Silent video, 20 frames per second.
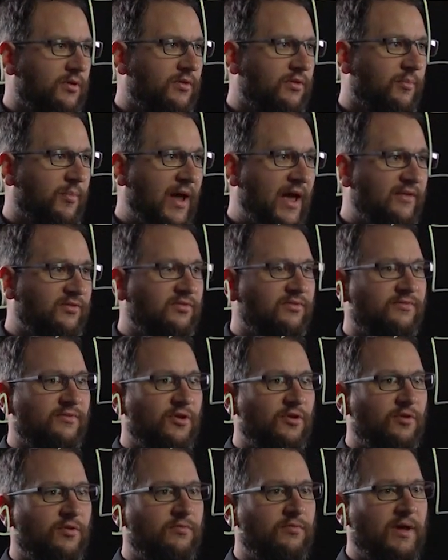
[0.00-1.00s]
the passive
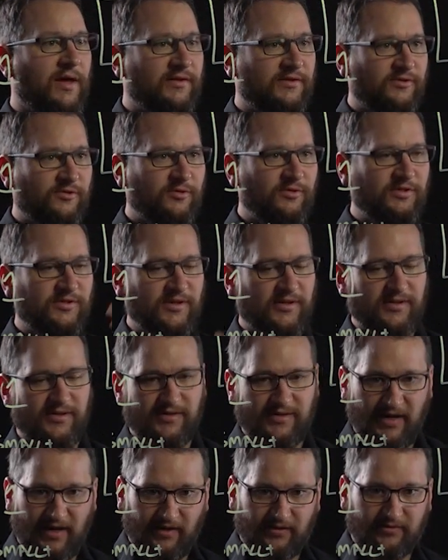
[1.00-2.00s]
node, as soon as it
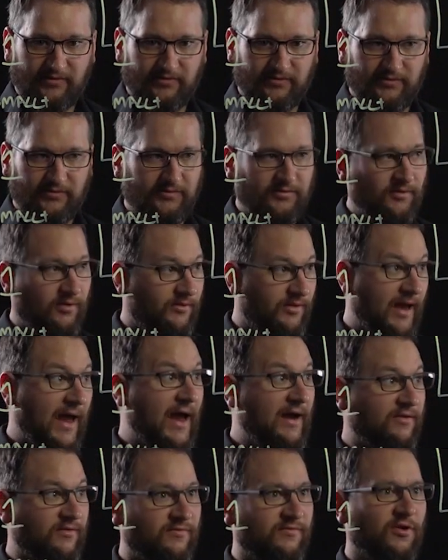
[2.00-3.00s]
detects, or the
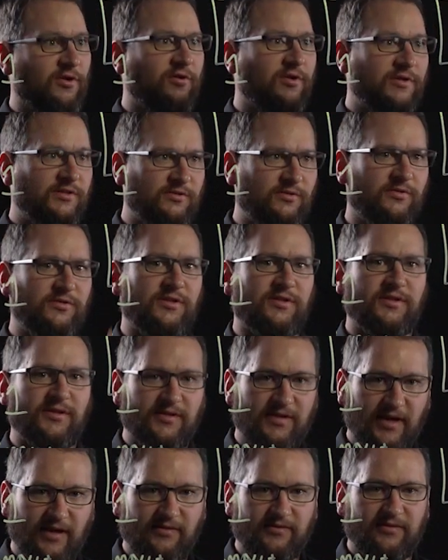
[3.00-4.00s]
active node, as soon as it
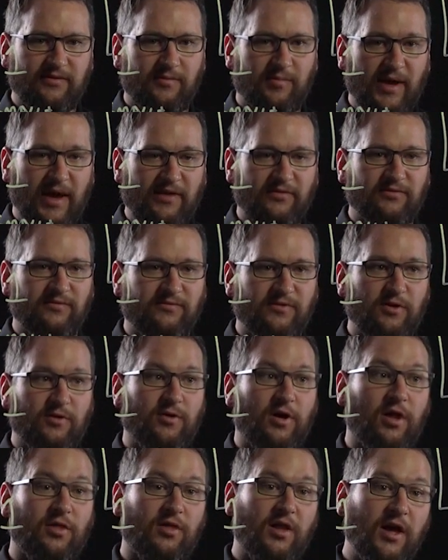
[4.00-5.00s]
detects the passive node
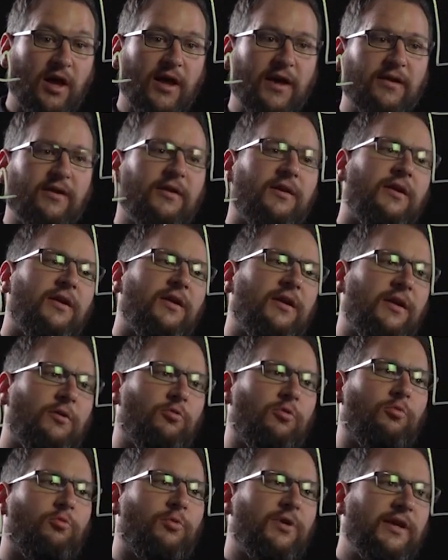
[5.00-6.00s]
online, it
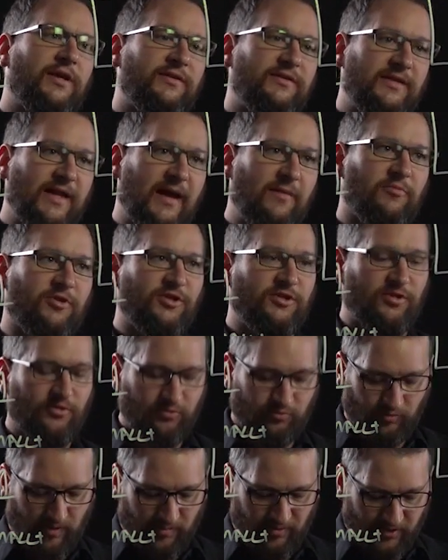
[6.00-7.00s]
will reestablish
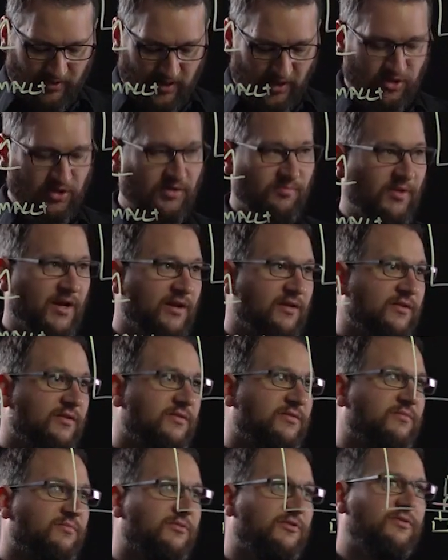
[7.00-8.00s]
those replication
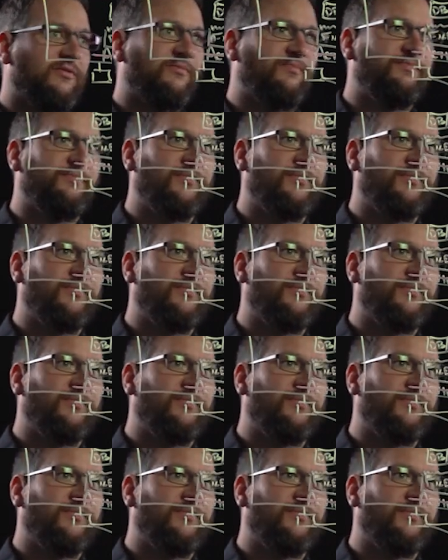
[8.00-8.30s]
mechanisms.